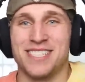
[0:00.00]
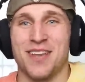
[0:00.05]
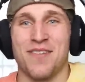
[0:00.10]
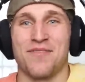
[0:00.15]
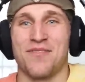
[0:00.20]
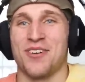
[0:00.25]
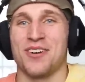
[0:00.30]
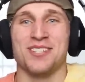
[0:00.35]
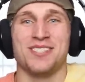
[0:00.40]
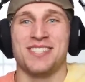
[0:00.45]
the
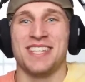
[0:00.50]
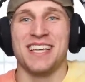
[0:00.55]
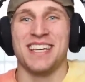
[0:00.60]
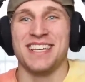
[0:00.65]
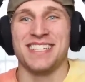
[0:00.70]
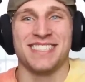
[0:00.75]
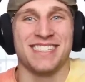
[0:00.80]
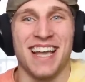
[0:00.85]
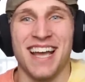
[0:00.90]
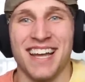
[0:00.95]
first thing
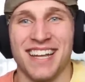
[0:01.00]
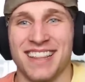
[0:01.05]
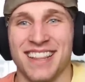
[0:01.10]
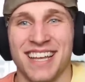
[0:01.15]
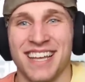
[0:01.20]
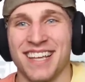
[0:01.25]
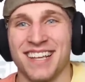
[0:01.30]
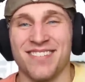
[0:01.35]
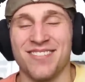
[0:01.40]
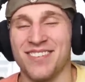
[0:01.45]
he said.
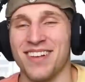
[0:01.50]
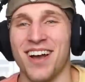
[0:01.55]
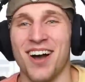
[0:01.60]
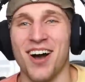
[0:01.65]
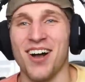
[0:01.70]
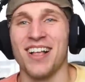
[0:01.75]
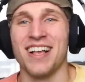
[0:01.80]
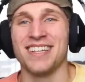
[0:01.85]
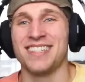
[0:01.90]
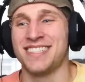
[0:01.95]
Like,
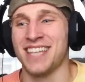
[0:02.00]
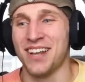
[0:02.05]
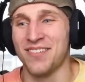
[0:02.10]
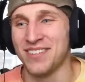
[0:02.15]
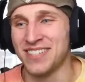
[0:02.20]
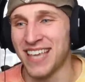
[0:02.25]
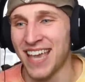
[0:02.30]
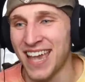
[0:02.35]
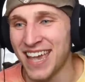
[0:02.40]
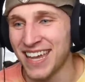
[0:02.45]
all I said
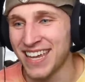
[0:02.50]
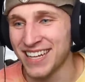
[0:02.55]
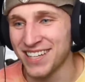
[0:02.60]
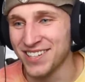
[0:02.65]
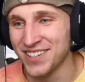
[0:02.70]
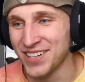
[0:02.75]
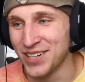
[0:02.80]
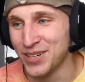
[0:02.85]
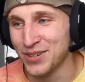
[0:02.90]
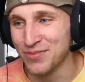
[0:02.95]
was, hey, can
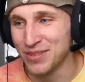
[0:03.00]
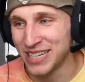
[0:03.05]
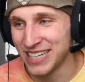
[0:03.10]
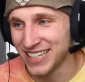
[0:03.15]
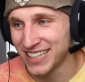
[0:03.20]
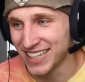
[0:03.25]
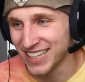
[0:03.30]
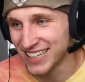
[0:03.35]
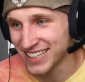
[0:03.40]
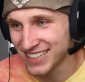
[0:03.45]
you hear me?
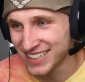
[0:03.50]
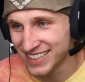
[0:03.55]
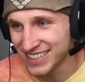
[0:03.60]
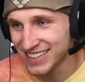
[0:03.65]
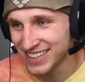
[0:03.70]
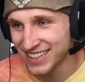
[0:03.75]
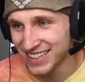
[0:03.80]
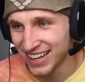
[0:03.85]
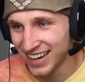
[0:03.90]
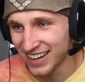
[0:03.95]
Like,
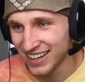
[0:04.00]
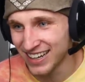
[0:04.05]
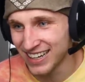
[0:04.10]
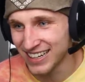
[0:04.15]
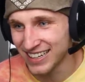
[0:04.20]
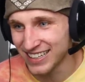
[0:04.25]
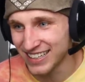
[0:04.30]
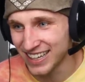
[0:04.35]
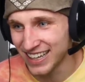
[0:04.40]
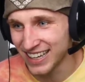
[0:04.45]
all
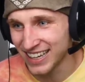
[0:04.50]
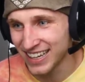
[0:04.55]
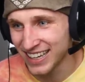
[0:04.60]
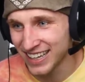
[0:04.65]
right, dick.